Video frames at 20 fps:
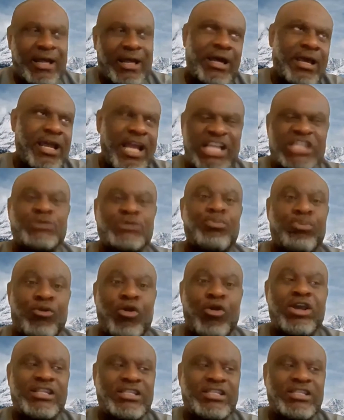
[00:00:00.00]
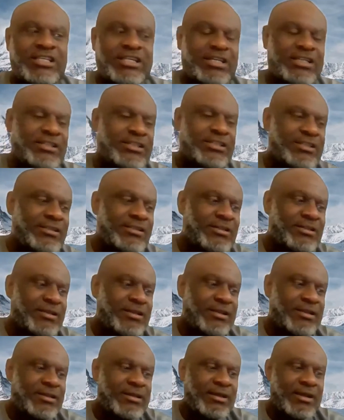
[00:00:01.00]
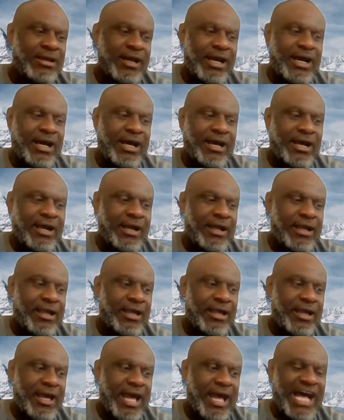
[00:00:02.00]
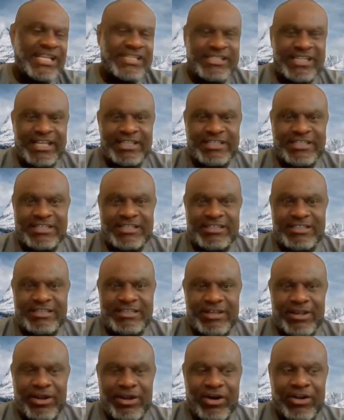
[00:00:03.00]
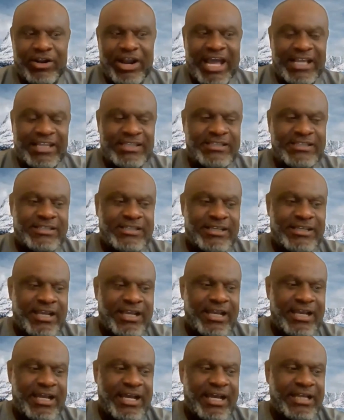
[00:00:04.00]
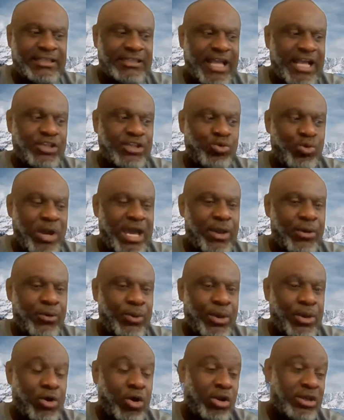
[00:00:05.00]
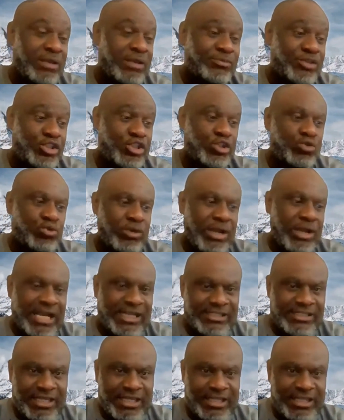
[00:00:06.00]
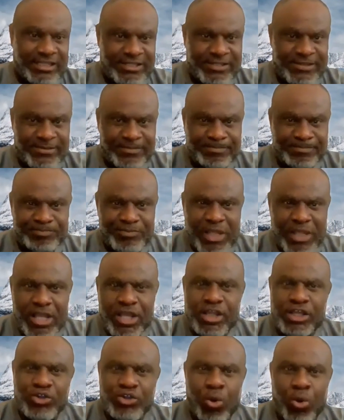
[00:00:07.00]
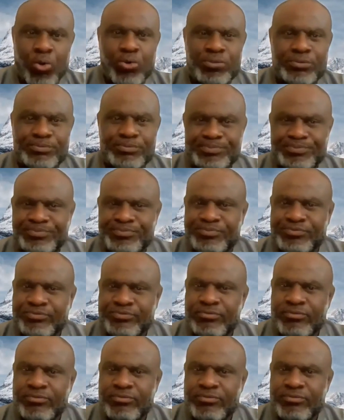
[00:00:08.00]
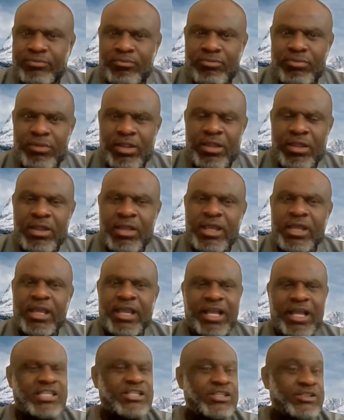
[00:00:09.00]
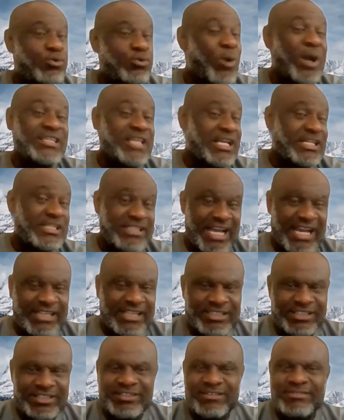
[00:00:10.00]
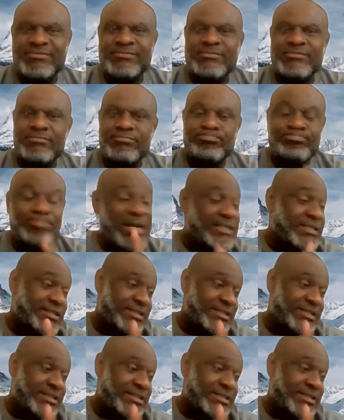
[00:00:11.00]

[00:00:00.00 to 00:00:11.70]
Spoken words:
exploiting assets, all right? And that's why we call them digital assets. So it's quite exciting, but